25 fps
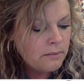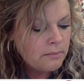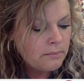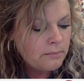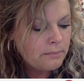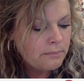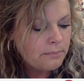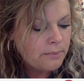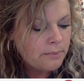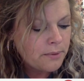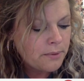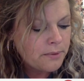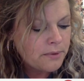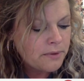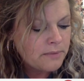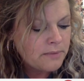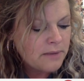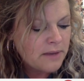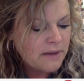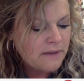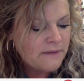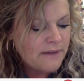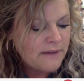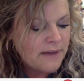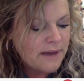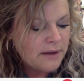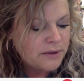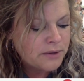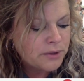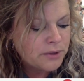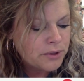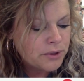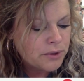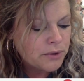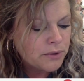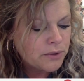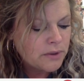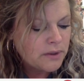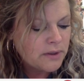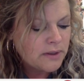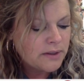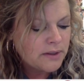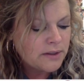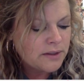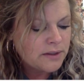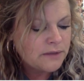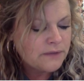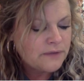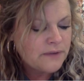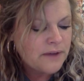Both of my vowels are short because
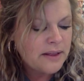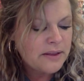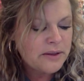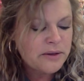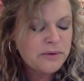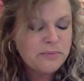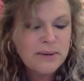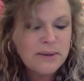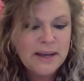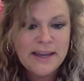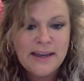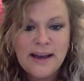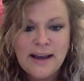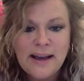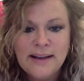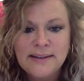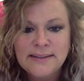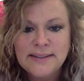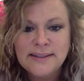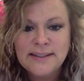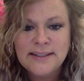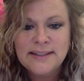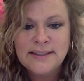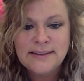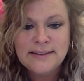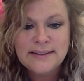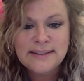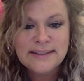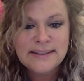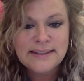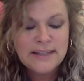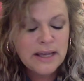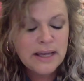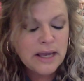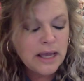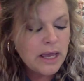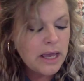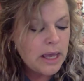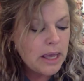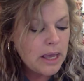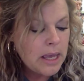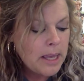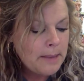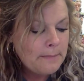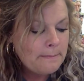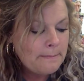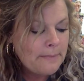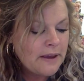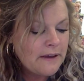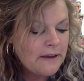they're followed by consonants.
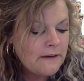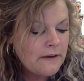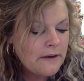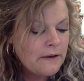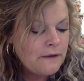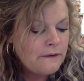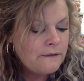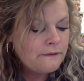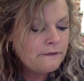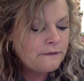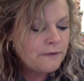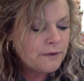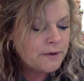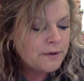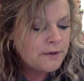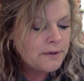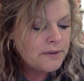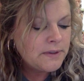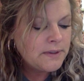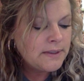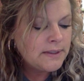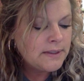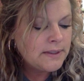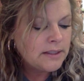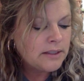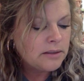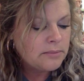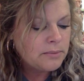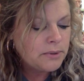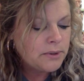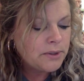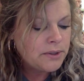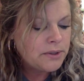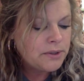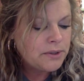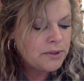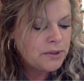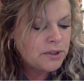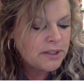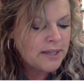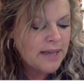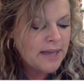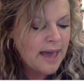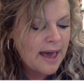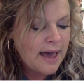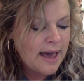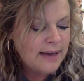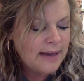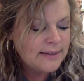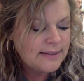My first syllable is usually
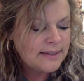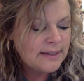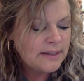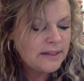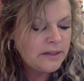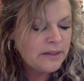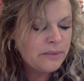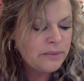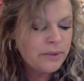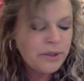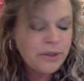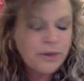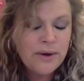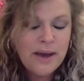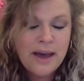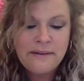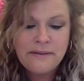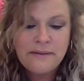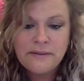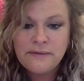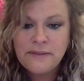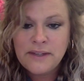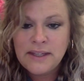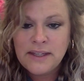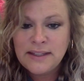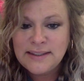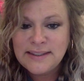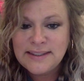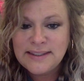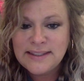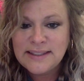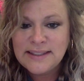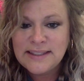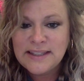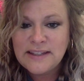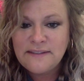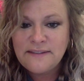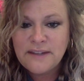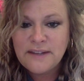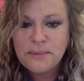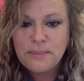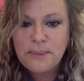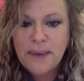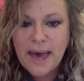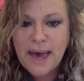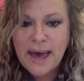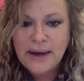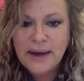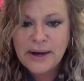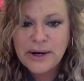accented when you have a VCCV
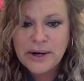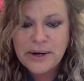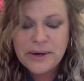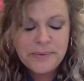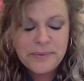pattern.